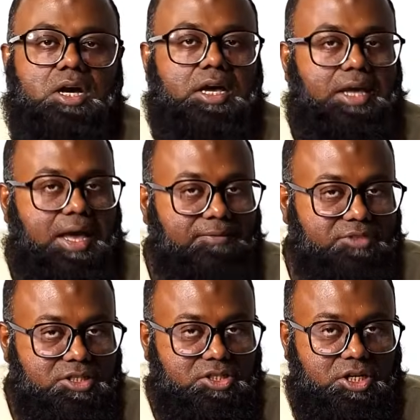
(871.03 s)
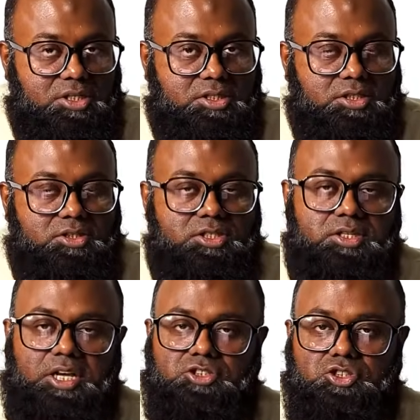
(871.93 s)
I have discussed in this
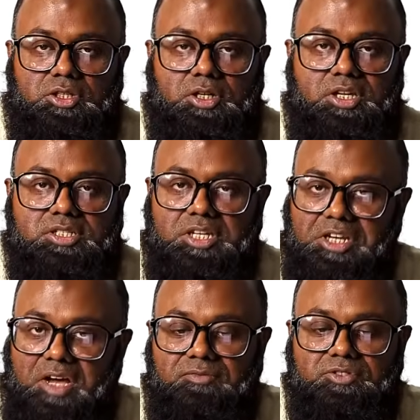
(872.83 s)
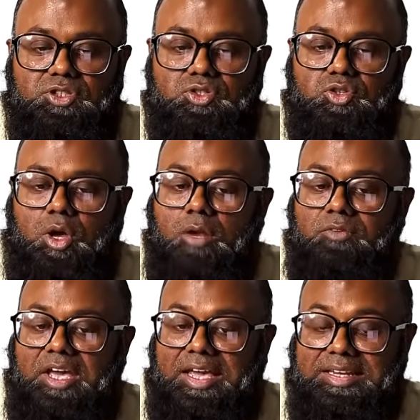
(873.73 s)
lecture is enough to
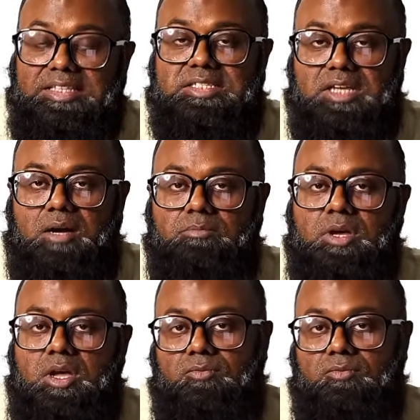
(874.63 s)
solve any sum